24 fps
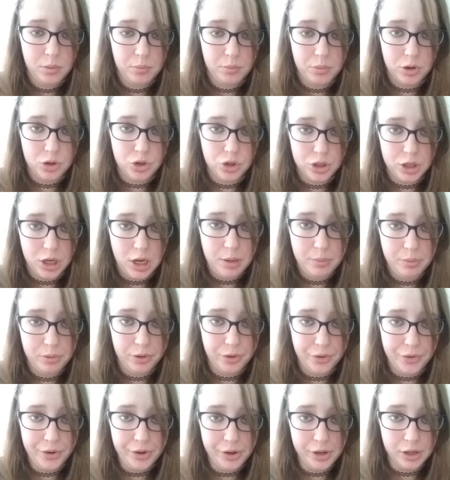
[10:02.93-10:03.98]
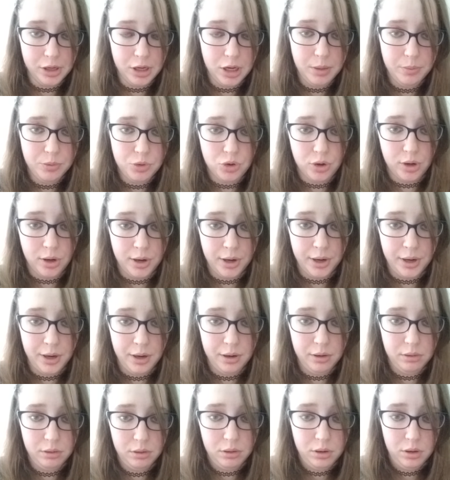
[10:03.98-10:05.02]
but just keep looking and keep
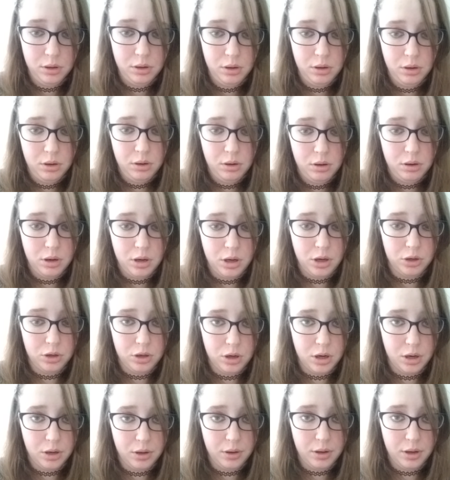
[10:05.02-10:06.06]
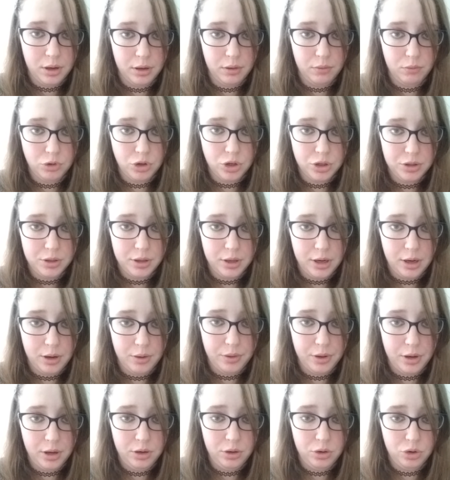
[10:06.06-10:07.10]
trying and kind of uh, just like how
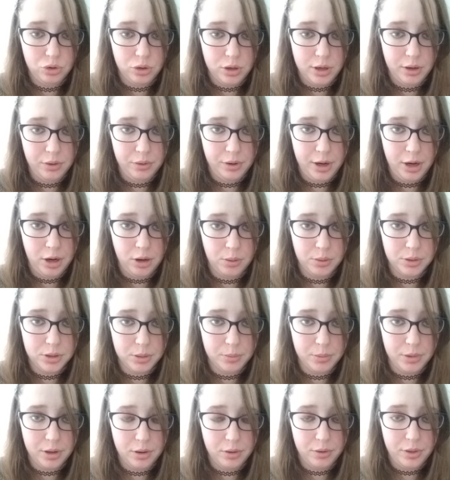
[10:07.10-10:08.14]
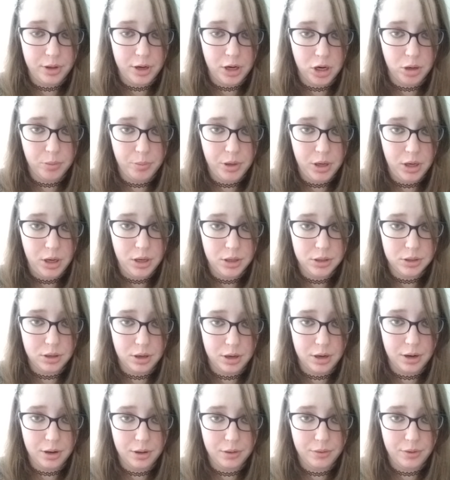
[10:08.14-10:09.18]
they do trial and error some of their therapies,
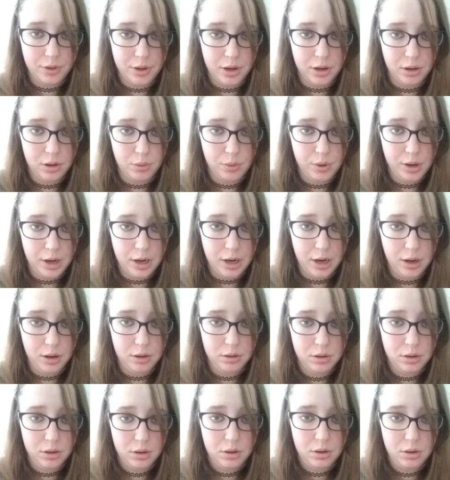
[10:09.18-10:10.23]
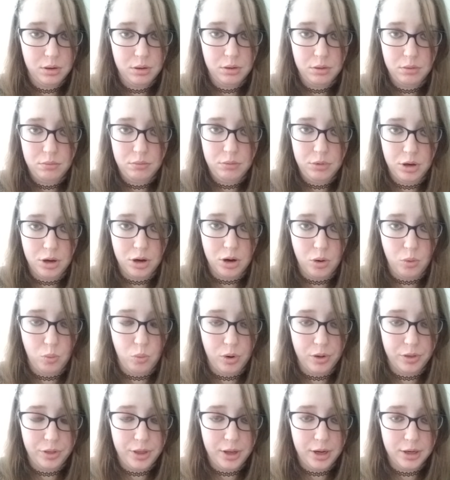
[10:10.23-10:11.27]
kind of think, okay, you know,
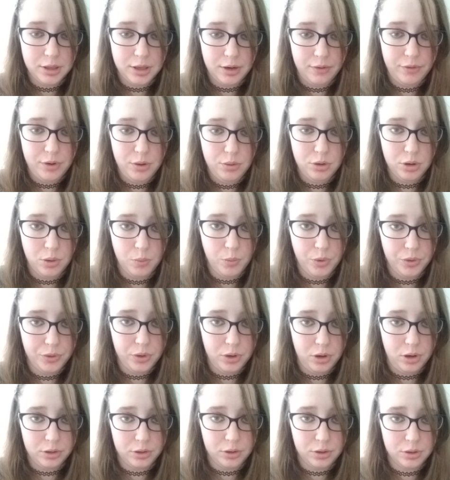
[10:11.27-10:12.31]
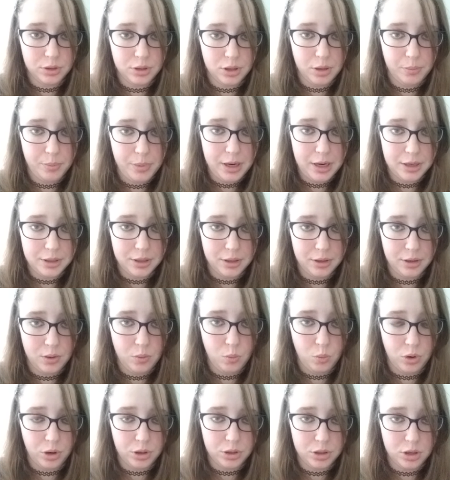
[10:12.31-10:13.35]
what things have you done with doctors in the past that didn't
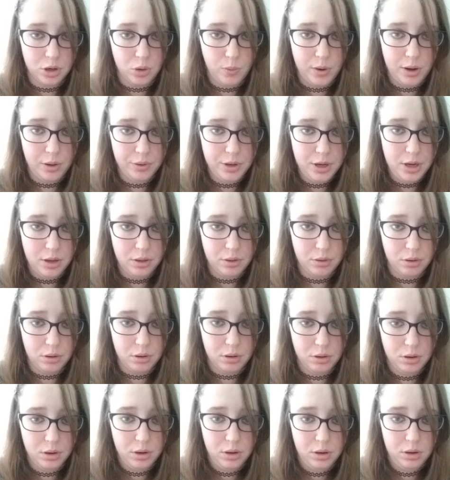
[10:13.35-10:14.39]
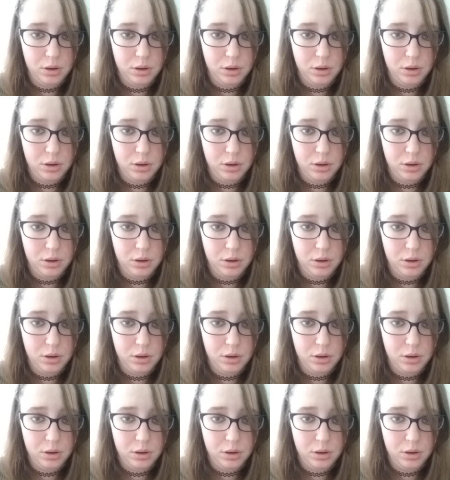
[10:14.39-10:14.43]
work so well either?